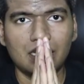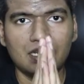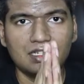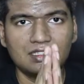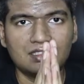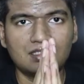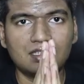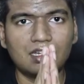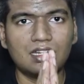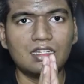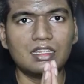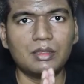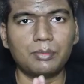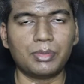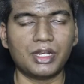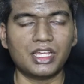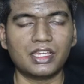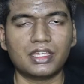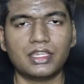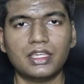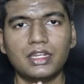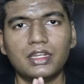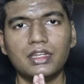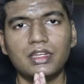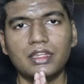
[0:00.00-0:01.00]
install the
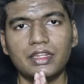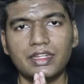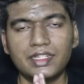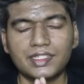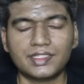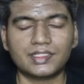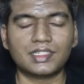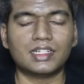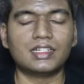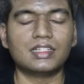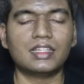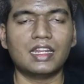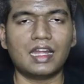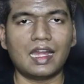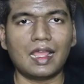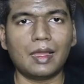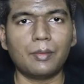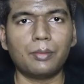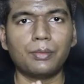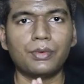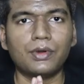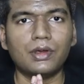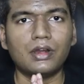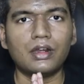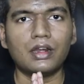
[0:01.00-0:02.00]
plugin, install the
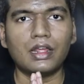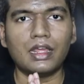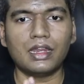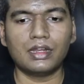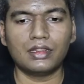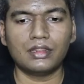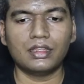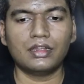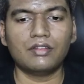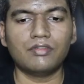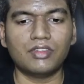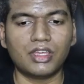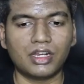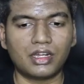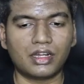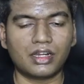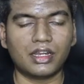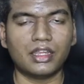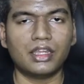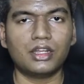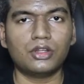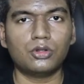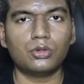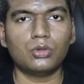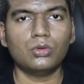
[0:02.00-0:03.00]
wrapper, and then we are
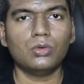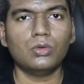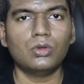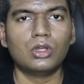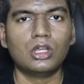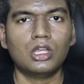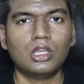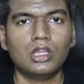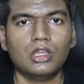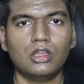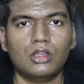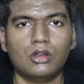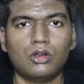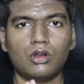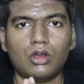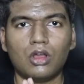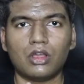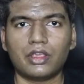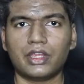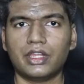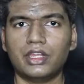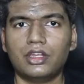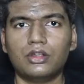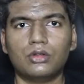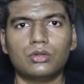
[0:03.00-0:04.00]
trying to
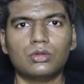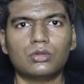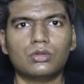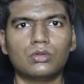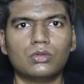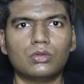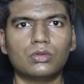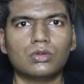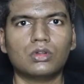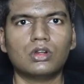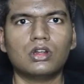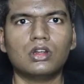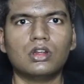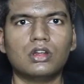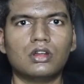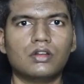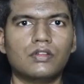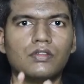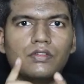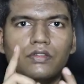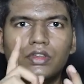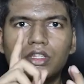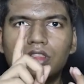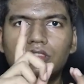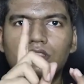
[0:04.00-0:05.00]
log in into Google
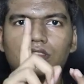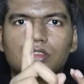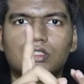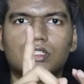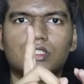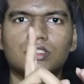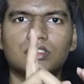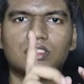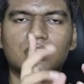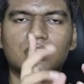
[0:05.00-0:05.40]
with a